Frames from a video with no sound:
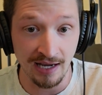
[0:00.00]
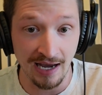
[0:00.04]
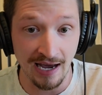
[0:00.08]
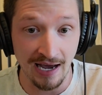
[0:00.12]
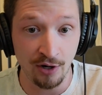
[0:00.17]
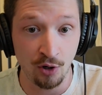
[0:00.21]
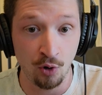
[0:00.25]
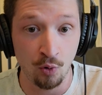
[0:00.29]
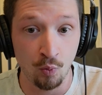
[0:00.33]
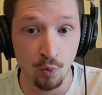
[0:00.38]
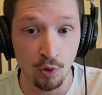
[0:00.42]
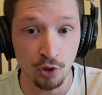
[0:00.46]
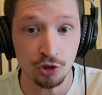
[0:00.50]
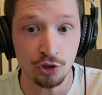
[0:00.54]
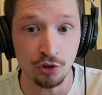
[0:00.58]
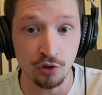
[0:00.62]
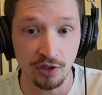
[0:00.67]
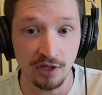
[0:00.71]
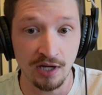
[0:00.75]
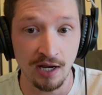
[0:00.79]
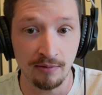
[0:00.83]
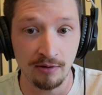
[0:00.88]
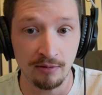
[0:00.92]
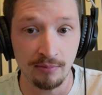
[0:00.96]
I don't want you
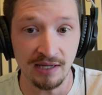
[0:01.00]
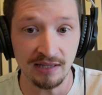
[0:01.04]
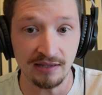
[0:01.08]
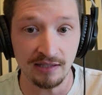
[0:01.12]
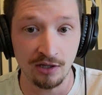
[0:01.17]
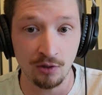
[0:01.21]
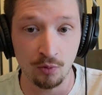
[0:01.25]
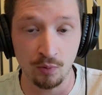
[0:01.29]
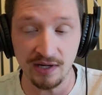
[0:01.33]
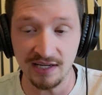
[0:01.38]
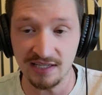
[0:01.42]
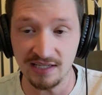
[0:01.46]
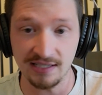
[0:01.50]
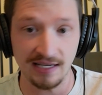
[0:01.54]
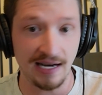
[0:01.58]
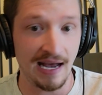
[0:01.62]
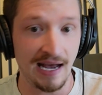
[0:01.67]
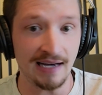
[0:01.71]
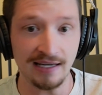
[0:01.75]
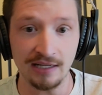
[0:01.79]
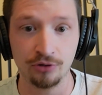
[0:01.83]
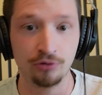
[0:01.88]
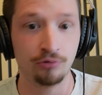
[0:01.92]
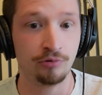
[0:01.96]
to come to me at the end of the week and say, I
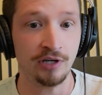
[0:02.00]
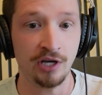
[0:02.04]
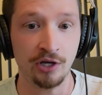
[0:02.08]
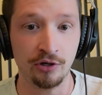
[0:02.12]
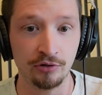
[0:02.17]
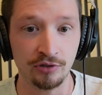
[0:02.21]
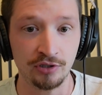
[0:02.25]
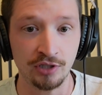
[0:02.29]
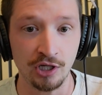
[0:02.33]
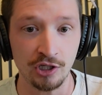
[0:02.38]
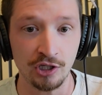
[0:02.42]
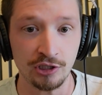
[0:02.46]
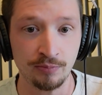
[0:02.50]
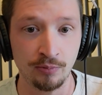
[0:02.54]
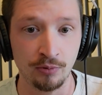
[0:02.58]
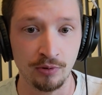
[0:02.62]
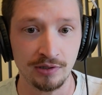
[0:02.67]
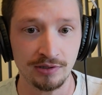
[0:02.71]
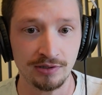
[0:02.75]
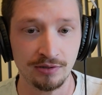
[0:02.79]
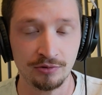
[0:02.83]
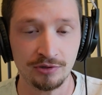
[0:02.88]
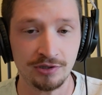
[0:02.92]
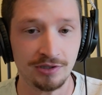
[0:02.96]
did 300 touch
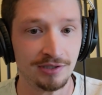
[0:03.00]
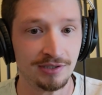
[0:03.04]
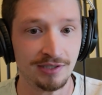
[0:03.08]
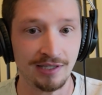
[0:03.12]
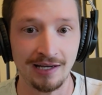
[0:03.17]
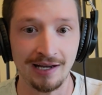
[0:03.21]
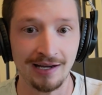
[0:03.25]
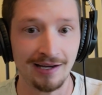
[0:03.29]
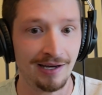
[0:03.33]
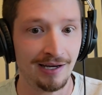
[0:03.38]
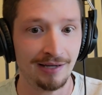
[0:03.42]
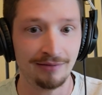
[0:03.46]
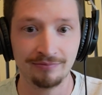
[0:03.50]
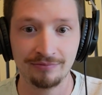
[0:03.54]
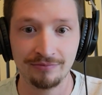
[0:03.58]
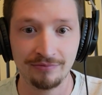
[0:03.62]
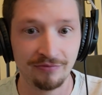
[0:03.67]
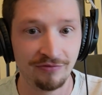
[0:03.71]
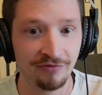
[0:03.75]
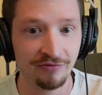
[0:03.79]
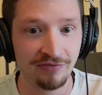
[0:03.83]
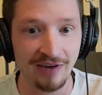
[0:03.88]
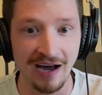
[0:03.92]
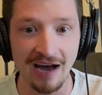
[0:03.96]
points. I want you to say I got
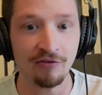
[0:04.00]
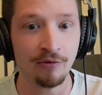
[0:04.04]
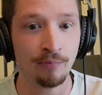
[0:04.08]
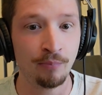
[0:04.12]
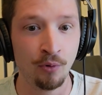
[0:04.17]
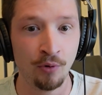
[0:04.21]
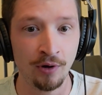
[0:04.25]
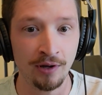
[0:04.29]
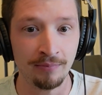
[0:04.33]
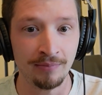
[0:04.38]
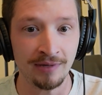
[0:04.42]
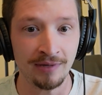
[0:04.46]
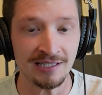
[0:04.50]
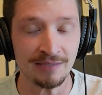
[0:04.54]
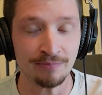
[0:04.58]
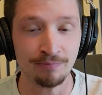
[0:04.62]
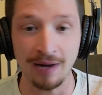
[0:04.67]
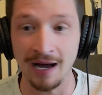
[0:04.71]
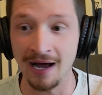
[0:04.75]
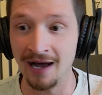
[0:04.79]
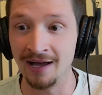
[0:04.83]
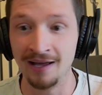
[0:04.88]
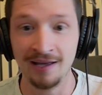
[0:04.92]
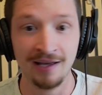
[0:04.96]
5 appointments
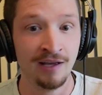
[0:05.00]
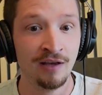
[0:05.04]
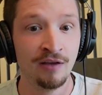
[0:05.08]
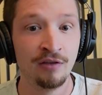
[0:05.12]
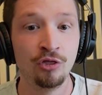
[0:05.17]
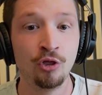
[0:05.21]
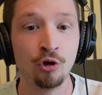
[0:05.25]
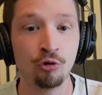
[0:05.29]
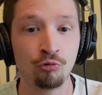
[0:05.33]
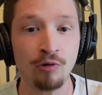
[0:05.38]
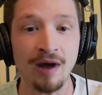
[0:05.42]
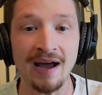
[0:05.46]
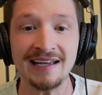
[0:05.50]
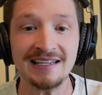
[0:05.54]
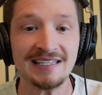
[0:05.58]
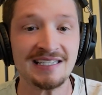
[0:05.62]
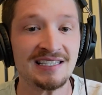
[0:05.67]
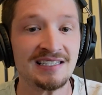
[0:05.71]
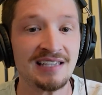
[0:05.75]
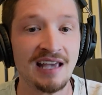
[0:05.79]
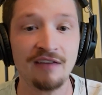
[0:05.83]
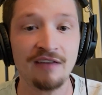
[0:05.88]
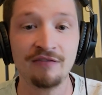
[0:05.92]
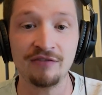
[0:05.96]
by the right
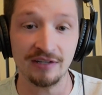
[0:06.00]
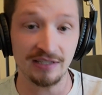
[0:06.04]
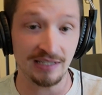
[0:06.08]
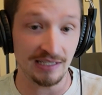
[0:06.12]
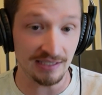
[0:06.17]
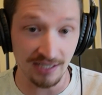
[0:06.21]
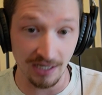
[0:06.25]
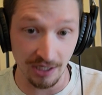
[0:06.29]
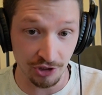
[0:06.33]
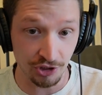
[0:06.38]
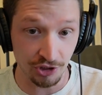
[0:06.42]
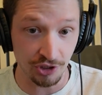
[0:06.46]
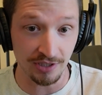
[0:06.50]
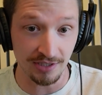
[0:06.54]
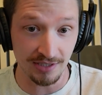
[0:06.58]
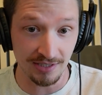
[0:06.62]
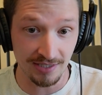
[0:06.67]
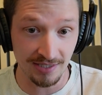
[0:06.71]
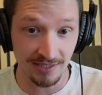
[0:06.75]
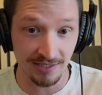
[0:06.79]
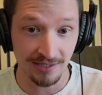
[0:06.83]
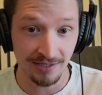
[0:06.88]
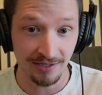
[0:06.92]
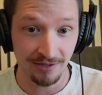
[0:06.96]
70
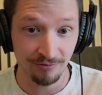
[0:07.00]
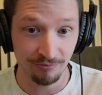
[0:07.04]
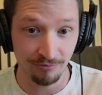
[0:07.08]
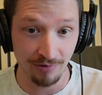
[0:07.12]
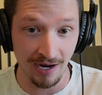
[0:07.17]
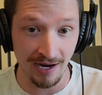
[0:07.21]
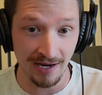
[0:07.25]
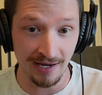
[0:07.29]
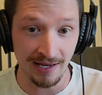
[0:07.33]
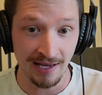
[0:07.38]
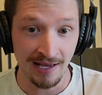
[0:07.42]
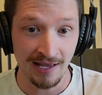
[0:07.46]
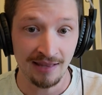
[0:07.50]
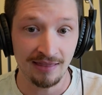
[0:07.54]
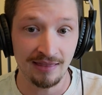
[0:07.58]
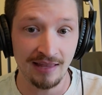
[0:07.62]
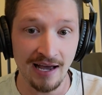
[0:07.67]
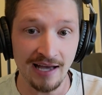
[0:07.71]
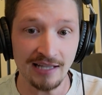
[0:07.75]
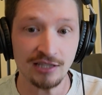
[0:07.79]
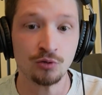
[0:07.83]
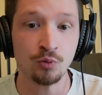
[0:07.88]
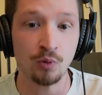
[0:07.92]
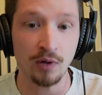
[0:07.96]
touches, right? Yeah.
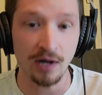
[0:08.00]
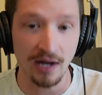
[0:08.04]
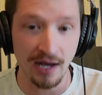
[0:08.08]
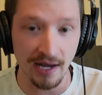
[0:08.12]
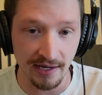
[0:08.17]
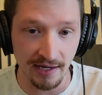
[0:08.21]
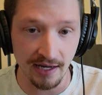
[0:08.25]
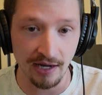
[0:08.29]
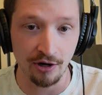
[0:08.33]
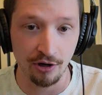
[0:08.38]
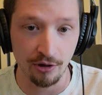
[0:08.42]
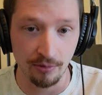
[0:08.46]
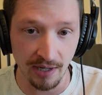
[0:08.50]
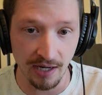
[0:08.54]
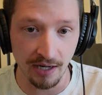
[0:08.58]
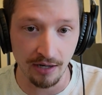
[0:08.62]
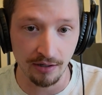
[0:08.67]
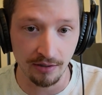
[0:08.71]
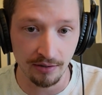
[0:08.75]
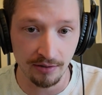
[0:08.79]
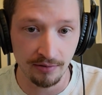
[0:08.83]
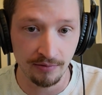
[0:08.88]
That's what I care about.